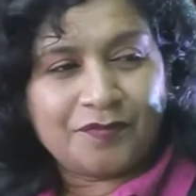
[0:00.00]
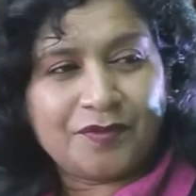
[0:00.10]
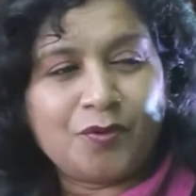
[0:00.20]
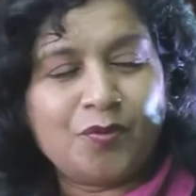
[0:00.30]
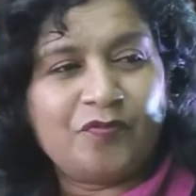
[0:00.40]

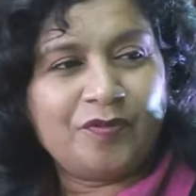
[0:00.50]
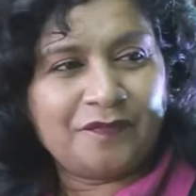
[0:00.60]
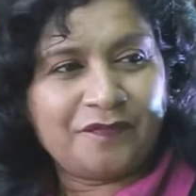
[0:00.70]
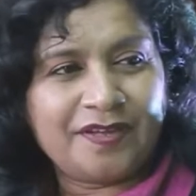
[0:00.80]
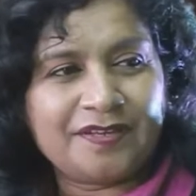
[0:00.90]
we're hopeful
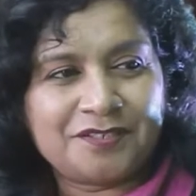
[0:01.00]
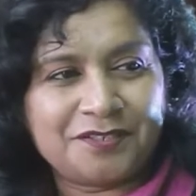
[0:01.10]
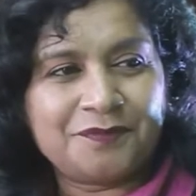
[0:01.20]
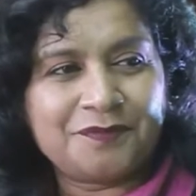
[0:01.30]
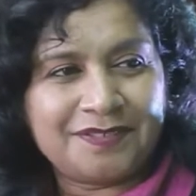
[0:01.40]
of that
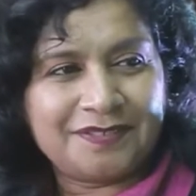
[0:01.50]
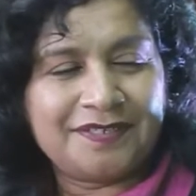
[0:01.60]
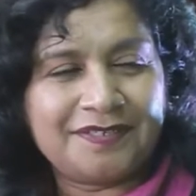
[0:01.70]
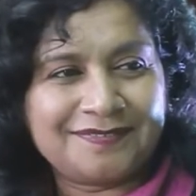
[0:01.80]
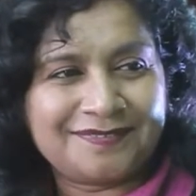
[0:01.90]
too.
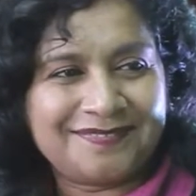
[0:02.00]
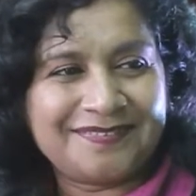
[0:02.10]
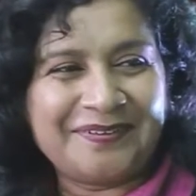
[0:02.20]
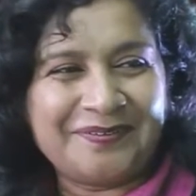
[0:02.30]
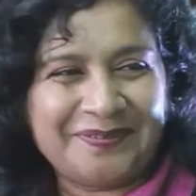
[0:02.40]
Yes.
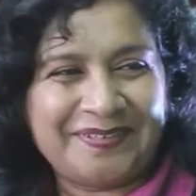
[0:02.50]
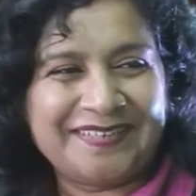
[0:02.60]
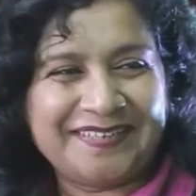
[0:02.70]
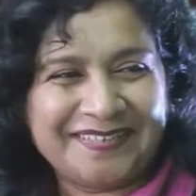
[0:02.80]
Okay.